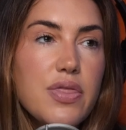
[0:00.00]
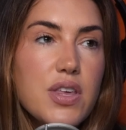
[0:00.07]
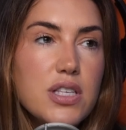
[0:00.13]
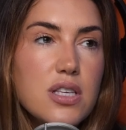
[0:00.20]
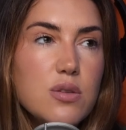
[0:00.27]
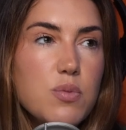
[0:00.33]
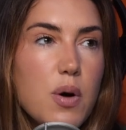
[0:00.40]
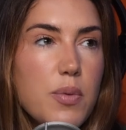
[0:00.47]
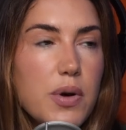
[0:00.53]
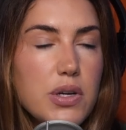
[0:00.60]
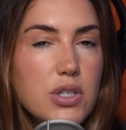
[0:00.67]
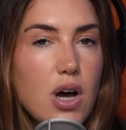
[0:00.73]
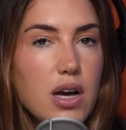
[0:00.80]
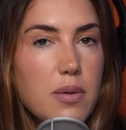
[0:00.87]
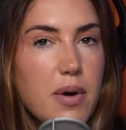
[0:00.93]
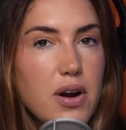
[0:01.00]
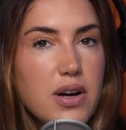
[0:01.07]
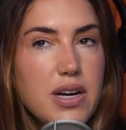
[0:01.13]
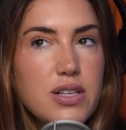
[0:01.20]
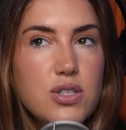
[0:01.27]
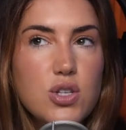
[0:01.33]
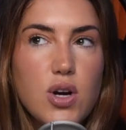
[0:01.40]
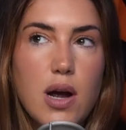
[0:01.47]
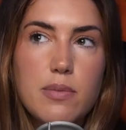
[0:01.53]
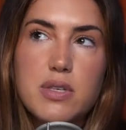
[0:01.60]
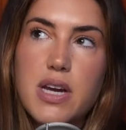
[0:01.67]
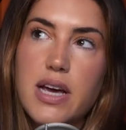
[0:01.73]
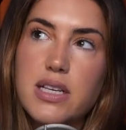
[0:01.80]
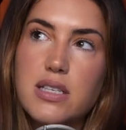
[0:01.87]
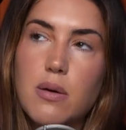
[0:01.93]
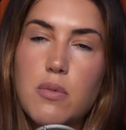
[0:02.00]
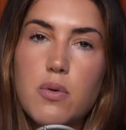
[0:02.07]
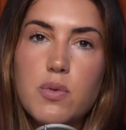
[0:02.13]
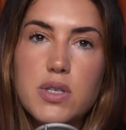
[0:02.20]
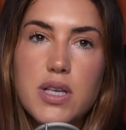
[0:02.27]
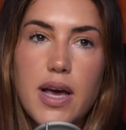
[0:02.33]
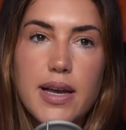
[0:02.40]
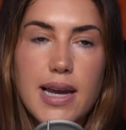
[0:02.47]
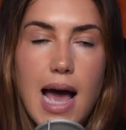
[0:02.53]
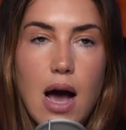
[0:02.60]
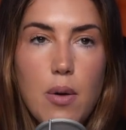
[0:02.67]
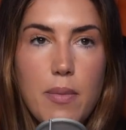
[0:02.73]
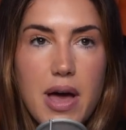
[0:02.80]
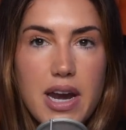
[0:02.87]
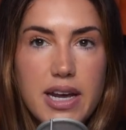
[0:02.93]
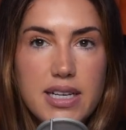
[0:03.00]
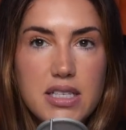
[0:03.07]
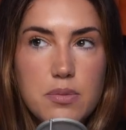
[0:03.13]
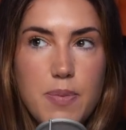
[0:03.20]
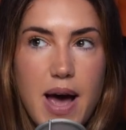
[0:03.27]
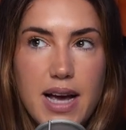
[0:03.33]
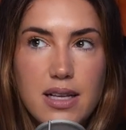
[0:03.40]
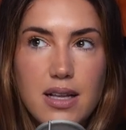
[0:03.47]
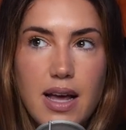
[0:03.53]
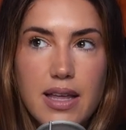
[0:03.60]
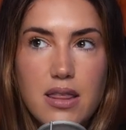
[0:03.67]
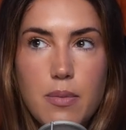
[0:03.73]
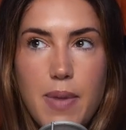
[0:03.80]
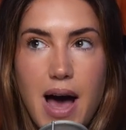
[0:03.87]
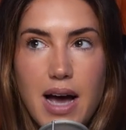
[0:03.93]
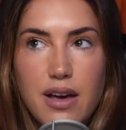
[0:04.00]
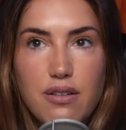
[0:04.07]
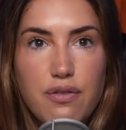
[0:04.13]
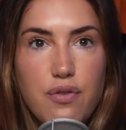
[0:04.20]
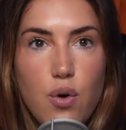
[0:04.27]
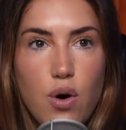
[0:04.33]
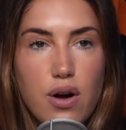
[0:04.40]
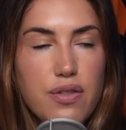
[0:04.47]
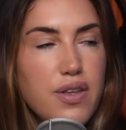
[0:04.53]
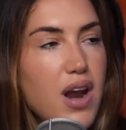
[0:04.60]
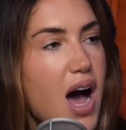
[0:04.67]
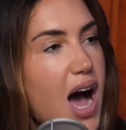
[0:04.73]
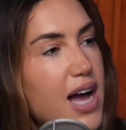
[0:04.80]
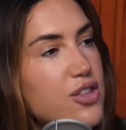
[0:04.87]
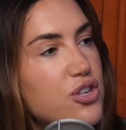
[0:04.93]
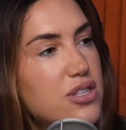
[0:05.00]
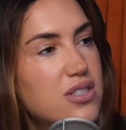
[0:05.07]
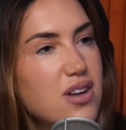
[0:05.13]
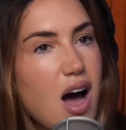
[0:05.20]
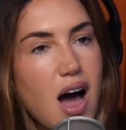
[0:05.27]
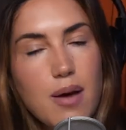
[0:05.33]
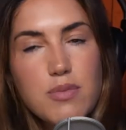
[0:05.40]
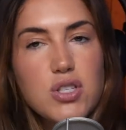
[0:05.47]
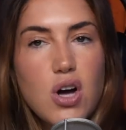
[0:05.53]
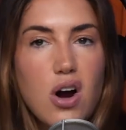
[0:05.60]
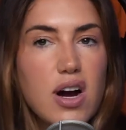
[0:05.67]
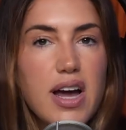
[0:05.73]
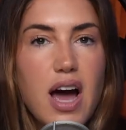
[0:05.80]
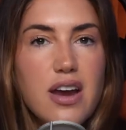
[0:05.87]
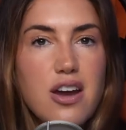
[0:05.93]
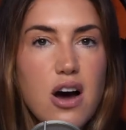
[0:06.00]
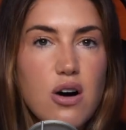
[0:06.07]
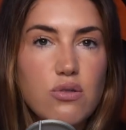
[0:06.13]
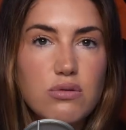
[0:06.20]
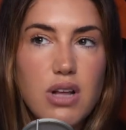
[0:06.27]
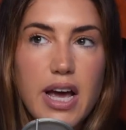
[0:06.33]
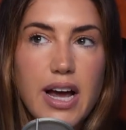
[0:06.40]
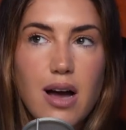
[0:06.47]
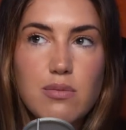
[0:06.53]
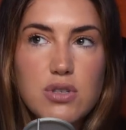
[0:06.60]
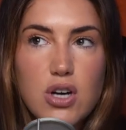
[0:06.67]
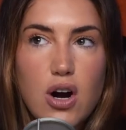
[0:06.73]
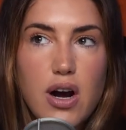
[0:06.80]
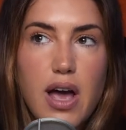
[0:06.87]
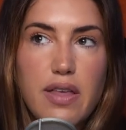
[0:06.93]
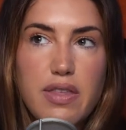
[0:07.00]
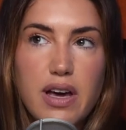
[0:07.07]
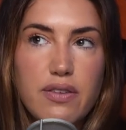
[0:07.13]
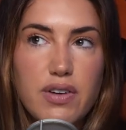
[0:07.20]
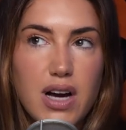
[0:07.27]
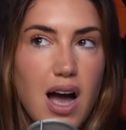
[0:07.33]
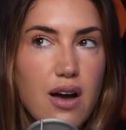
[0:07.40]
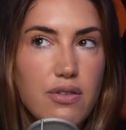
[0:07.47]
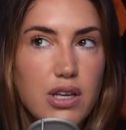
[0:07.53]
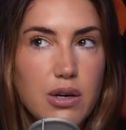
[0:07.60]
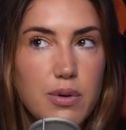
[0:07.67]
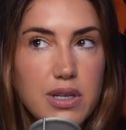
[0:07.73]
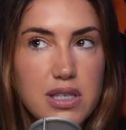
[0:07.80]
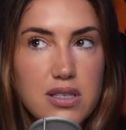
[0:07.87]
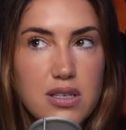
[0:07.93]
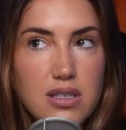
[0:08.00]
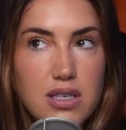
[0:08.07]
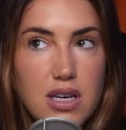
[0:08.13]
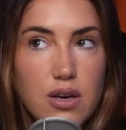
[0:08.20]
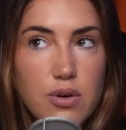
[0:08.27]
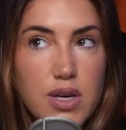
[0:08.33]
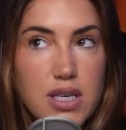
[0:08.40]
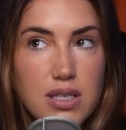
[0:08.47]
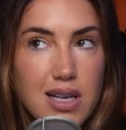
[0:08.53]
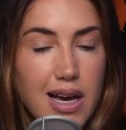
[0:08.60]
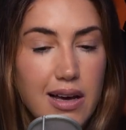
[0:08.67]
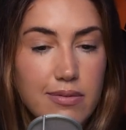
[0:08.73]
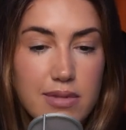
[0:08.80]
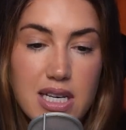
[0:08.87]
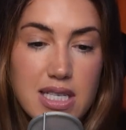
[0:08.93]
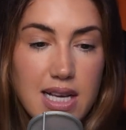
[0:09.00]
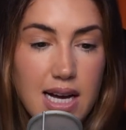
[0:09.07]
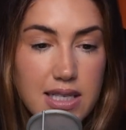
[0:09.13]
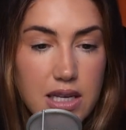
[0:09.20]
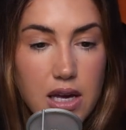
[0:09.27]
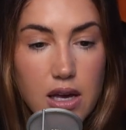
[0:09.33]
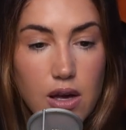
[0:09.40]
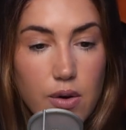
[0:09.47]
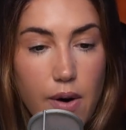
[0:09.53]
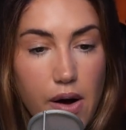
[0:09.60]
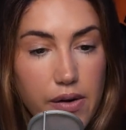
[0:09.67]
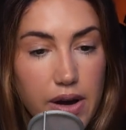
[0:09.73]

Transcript: this is what we were talking about on Instagram today. Someone was like, now men expect like the back and forth. And I'm sorry, I don't. Like, I'm sorry. I think if a guy really wants to see you, he's asking you out